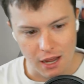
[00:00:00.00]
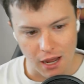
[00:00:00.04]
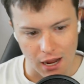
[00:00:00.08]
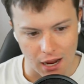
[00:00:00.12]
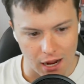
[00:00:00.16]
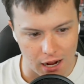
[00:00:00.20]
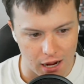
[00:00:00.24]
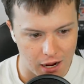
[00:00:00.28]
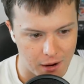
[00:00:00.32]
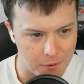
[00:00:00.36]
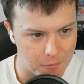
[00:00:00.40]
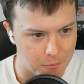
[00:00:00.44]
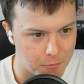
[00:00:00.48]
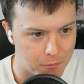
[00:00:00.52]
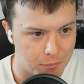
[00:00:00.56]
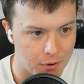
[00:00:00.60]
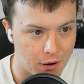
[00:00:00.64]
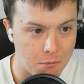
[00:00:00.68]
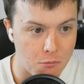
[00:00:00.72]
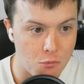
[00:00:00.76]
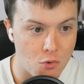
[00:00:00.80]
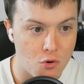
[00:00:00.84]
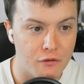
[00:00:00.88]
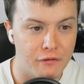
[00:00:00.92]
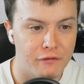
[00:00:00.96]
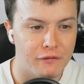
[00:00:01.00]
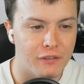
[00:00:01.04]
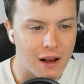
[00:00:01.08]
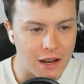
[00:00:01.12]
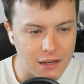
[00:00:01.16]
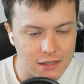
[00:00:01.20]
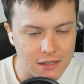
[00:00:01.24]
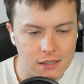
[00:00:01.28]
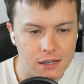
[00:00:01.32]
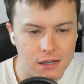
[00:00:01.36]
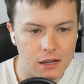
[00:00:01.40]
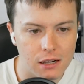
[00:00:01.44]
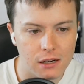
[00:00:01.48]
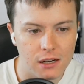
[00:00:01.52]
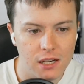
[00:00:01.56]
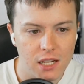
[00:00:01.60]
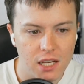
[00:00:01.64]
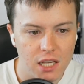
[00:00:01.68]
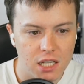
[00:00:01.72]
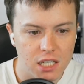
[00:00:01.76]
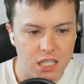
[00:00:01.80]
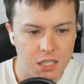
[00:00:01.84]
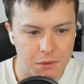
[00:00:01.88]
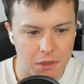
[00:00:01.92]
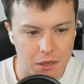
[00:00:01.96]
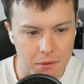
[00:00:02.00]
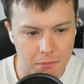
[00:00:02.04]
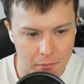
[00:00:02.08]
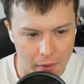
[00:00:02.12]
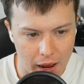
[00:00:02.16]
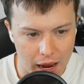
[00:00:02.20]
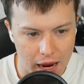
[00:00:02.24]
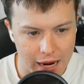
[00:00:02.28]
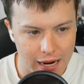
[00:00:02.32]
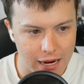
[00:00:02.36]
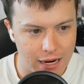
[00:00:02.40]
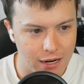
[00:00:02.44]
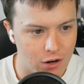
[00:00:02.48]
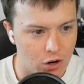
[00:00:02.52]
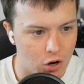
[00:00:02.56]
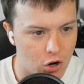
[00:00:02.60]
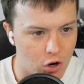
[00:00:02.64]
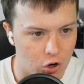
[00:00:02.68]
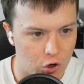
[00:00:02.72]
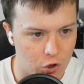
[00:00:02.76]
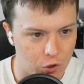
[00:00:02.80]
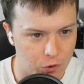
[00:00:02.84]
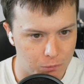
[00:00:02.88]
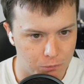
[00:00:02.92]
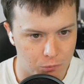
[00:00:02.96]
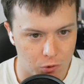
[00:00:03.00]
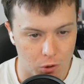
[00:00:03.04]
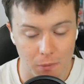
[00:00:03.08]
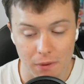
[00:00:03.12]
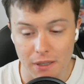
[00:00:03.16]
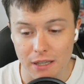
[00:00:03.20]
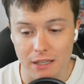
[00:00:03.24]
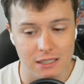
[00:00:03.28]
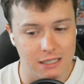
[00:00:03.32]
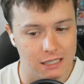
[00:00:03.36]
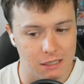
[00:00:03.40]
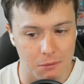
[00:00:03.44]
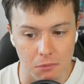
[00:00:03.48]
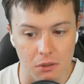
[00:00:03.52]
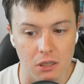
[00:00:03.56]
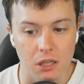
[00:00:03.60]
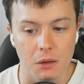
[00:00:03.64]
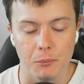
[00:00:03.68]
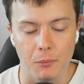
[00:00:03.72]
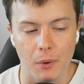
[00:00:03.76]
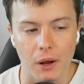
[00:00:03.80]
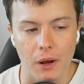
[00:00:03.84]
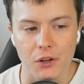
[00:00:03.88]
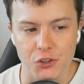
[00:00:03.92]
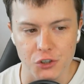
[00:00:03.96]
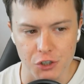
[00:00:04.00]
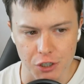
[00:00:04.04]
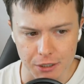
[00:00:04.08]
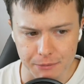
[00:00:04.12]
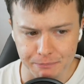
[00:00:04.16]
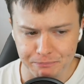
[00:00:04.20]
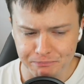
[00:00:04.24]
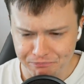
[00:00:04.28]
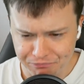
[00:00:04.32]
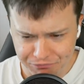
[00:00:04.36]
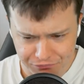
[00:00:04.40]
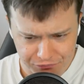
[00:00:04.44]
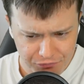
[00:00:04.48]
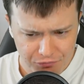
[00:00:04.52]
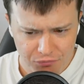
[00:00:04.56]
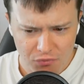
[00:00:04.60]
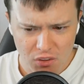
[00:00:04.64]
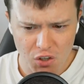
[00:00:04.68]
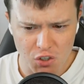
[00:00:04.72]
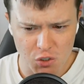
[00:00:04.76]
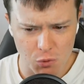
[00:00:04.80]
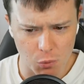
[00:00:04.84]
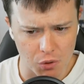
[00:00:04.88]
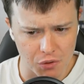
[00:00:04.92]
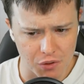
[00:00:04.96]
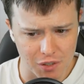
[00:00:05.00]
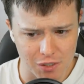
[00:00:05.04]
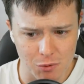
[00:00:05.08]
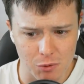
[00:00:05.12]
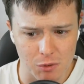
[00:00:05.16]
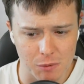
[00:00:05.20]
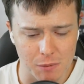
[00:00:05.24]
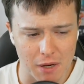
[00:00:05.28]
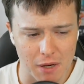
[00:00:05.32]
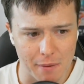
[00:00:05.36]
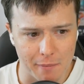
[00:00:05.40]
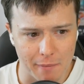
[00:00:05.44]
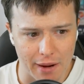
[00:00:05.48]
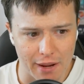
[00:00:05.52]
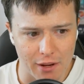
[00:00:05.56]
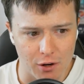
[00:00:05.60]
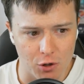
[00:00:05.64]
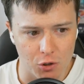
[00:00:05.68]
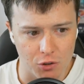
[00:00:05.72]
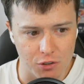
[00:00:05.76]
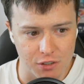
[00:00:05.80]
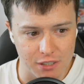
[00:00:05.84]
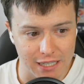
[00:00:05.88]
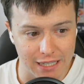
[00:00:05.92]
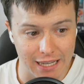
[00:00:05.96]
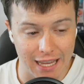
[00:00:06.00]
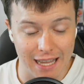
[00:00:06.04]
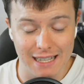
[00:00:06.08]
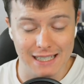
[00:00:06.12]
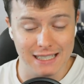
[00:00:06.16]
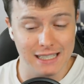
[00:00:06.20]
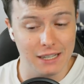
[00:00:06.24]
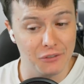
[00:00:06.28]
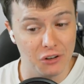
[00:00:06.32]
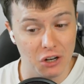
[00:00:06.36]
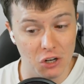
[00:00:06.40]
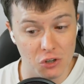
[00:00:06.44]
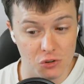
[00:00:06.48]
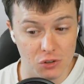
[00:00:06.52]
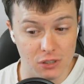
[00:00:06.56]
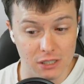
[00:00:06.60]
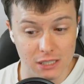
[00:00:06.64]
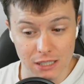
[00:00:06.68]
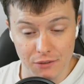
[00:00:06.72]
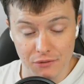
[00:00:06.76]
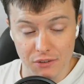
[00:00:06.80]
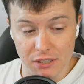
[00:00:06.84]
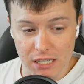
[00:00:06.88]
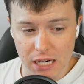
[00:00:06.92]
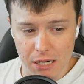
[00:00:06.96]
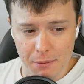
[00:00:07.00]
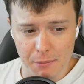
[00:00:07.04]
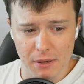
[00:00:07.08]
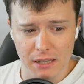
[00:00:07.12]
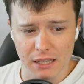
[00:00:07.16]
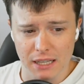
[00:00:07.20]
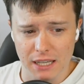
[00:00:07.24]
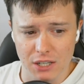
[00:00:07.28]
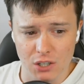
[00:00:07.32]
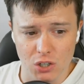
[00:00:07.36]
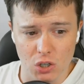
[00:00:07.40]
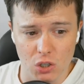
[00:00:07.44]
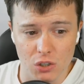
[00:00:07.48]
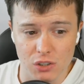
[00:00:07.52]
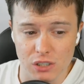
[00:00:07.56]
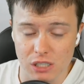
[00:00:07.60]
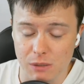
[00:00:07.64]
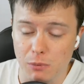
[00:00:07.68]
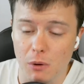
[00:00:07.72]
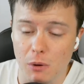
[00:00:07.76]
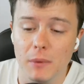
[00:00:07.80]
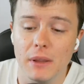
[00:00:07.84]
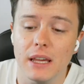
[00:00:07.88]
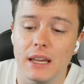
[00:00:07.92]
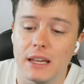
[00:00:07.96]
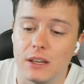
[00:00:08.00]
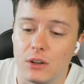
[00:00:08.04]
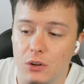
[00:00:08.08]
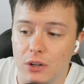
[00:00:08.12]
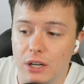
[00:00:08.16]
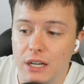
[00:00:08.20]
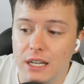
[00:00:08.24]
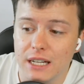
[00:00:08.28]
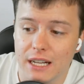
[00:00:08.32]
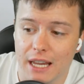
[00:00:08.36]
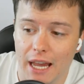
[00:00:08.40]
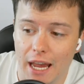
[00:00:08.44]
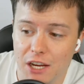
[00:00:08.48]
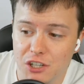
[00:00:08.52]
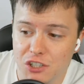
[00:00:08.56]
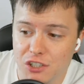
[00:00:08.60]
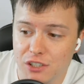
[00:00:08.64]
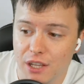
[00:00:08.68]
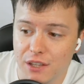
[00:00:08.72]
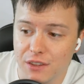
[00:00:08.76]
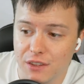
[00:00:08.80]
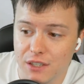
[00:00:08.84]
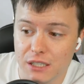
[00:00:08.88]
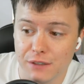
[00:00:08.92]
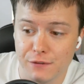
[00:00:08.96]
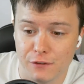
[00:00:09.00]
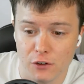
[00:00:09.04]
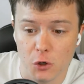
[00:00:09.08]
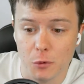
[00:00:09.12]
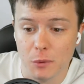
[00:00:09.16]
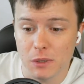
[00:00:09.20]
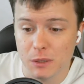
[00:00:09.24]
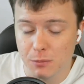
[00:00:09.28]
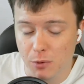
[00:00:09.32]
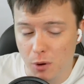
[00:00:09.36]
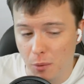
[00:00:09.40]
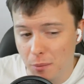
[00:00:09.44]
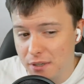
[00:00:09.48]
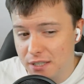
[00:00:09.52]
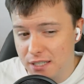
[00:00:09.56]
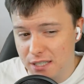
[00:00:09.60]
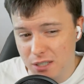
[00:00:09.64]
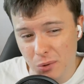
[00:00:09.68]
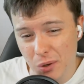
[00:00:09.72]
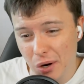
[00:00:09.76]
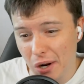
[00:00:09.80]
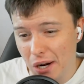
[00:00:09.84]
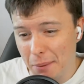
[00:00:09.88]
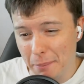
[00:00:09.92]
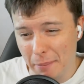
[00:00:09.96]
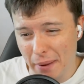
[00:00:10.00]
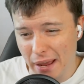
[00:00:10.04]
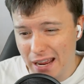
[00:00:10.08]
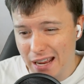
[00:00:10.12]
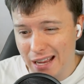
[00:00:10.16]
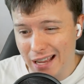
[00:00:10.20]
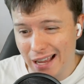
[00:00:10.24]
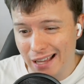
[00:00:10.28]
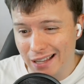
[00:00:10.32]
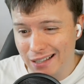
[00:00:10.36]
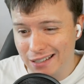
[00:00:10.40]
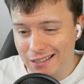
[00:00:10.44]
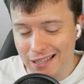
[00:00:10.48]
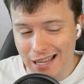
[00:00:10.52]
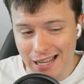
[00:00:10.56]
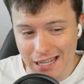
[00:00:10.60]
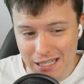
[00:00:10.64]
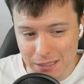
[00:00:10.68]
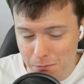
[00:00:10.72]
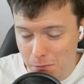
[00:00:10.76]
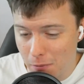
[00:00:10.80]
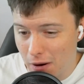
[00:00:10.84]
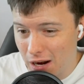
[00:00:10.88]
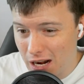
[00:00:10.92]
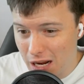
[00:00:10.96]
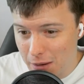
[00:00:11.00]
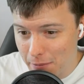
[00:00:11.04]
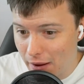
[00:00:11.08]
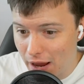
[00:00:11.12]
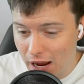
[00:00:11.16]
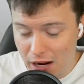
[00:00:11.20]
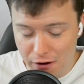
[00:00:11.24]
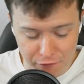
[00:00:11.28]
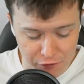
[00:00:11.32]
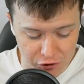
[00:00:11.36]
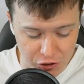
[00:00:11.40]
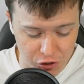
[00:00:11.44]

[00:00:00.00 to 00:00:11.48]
But Mufasa to be made on probably a similar budget to what this was being made on, to get $717 million is probably a good indication that this film is probably still going to make its money back for